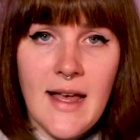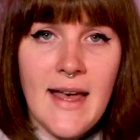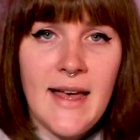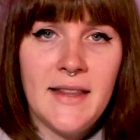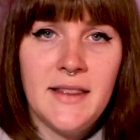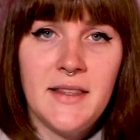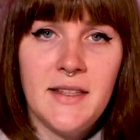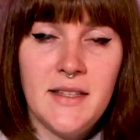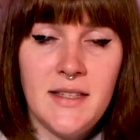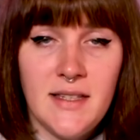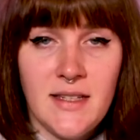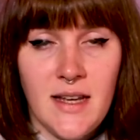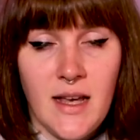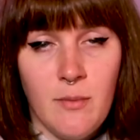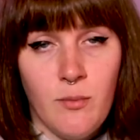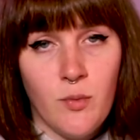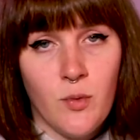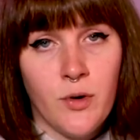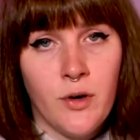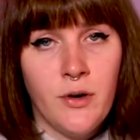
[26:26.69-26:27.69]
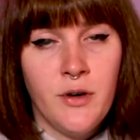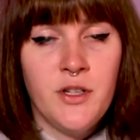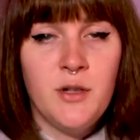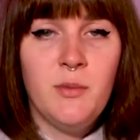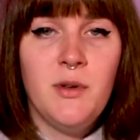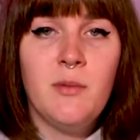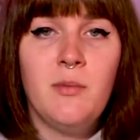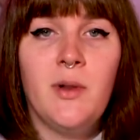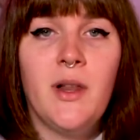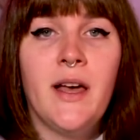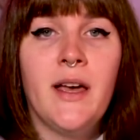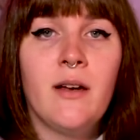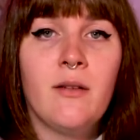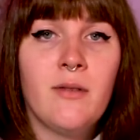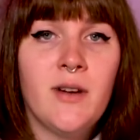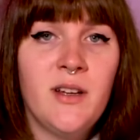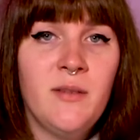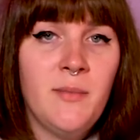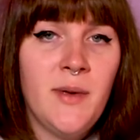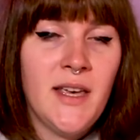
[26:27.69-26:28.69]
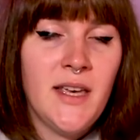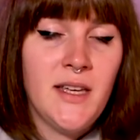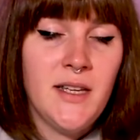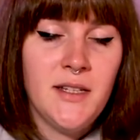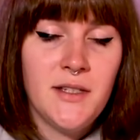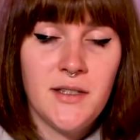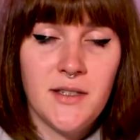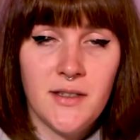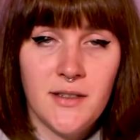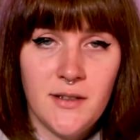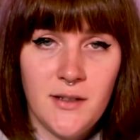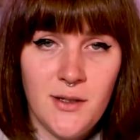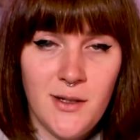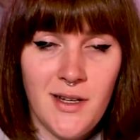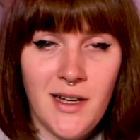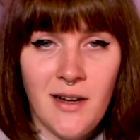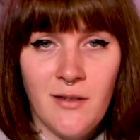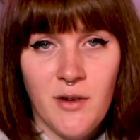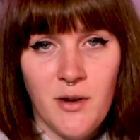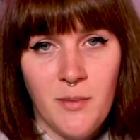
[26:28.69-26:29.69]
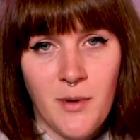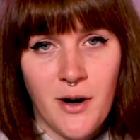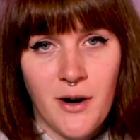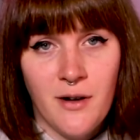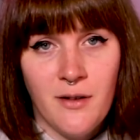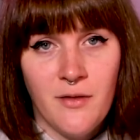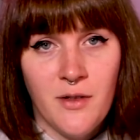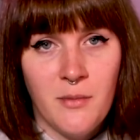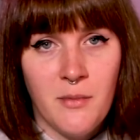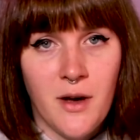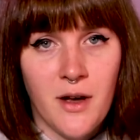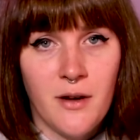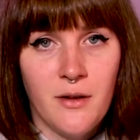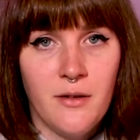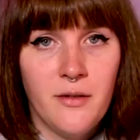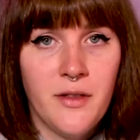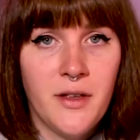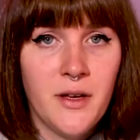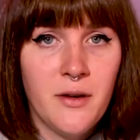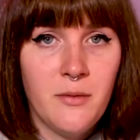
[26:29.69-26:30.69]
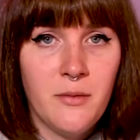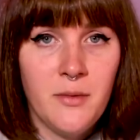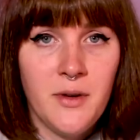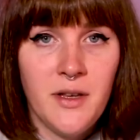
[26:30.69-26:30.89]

At this step, we're going to be applying red paint to every part of the model that